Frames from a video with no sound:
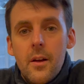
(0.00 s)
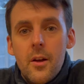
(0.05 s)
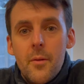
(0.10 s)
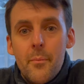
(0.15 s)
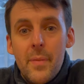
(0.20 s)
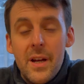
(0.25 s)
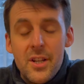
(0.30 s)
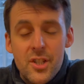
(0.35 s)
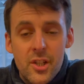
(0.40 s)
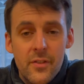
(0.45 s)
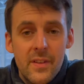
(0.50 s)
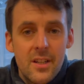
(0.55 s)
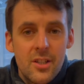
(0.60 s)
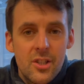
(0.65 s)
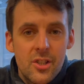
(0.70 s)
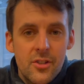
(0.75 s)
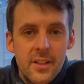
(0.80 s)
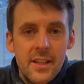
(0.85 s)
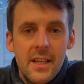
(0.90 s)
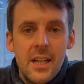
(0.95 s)
Picture this,
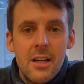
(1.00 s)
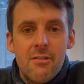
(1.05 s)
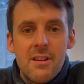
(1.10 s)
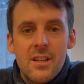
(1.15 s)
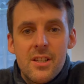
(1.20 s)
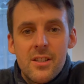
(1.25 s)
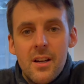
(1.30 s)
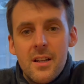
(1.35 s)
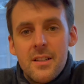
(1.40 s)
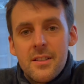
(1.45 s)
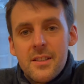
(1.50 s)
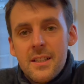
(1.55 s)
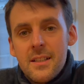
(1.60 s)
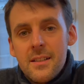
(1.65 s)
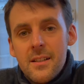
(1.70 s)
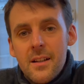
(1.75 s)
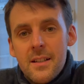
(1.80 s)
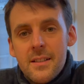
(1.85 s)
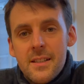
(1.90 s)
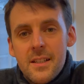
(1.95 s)
the year is
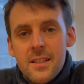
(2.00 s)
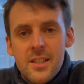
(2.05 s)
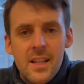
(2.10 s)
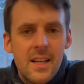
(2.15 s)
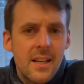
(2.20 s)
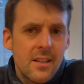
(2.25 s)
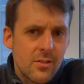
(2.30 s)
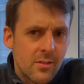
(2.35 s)
1996